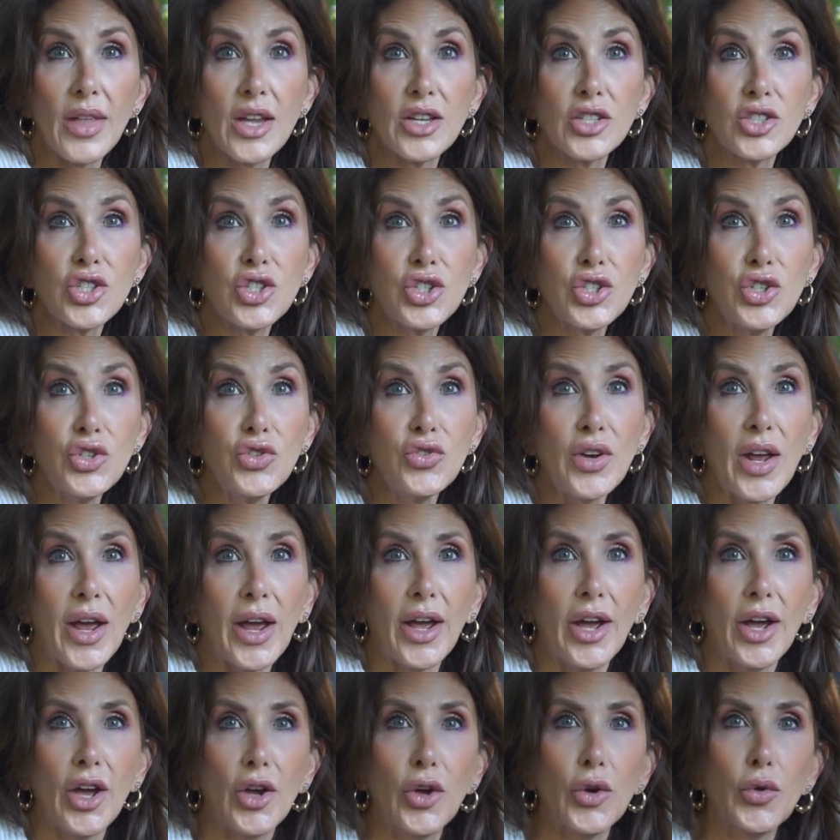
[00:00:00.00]
Soon, I
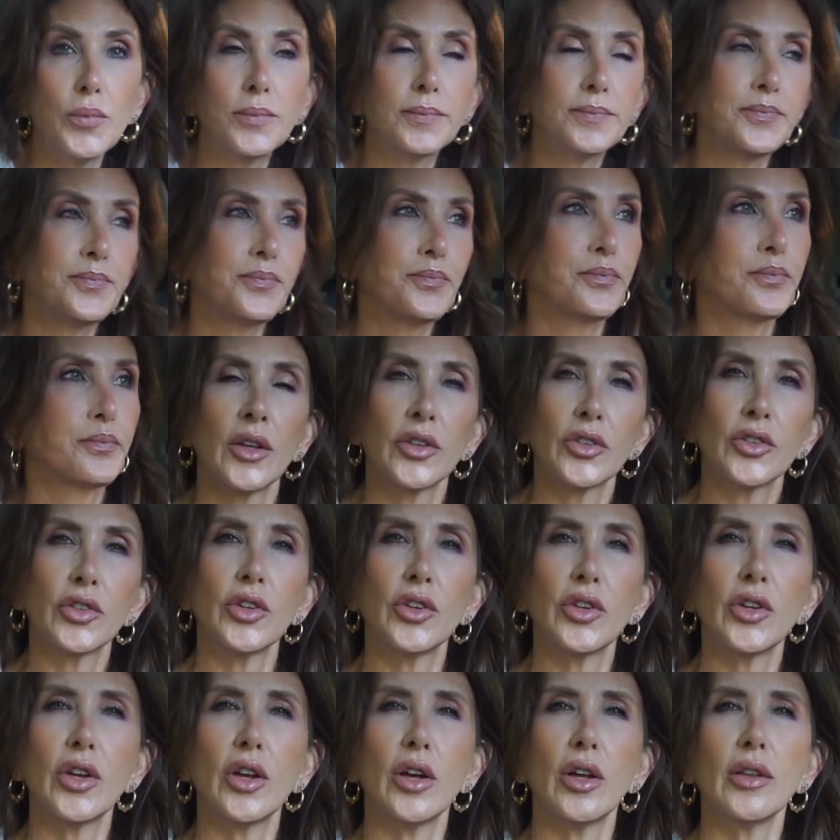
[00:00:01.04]
hope. So
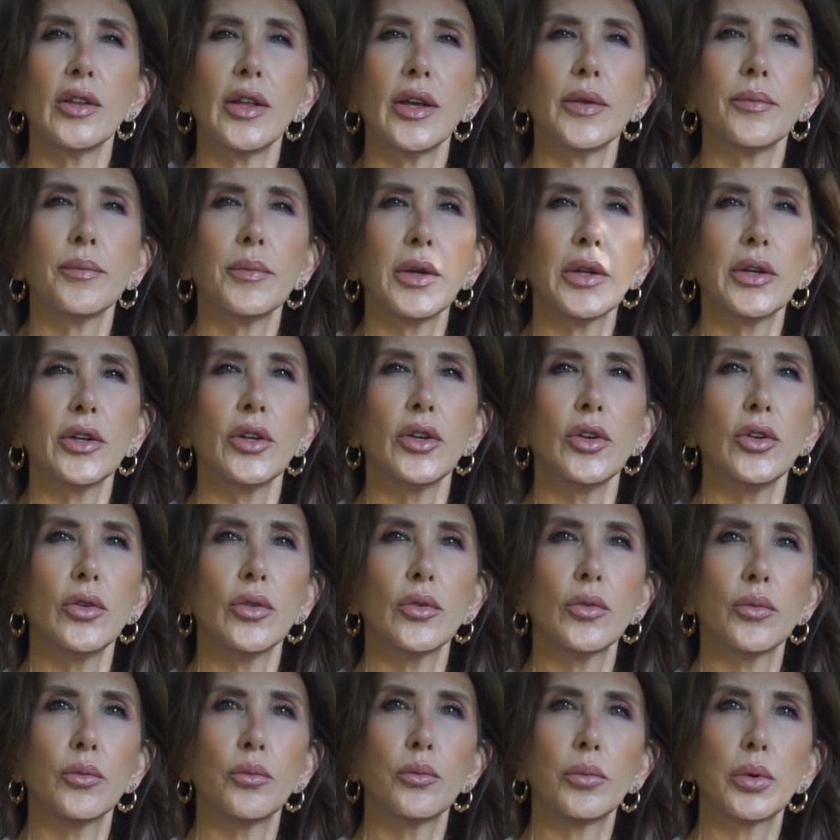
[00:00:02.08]
do y'all like my new
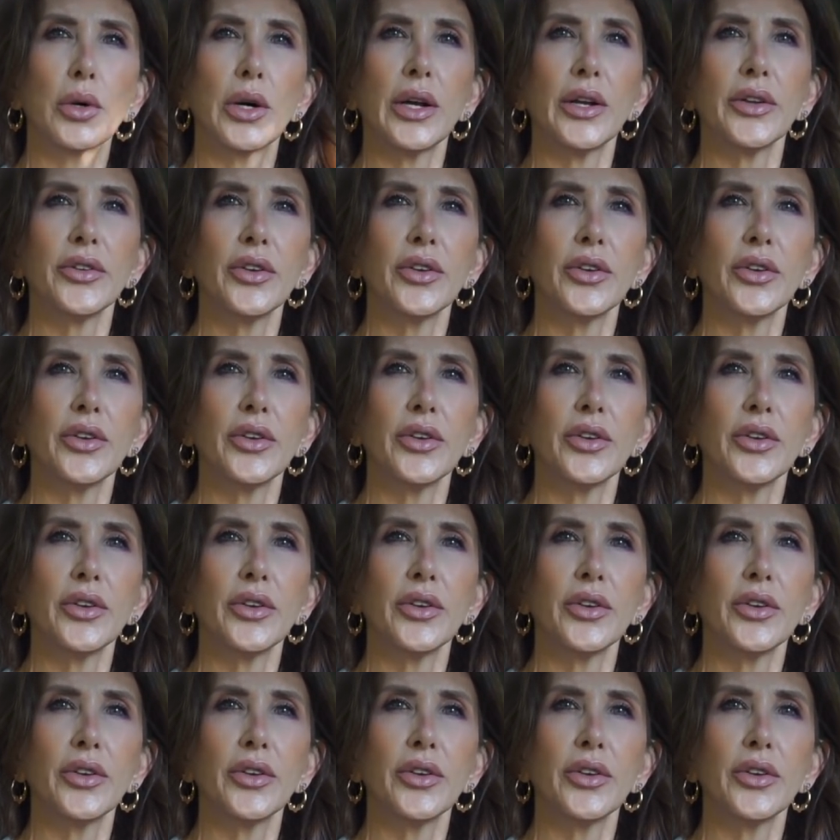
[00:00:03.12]
bra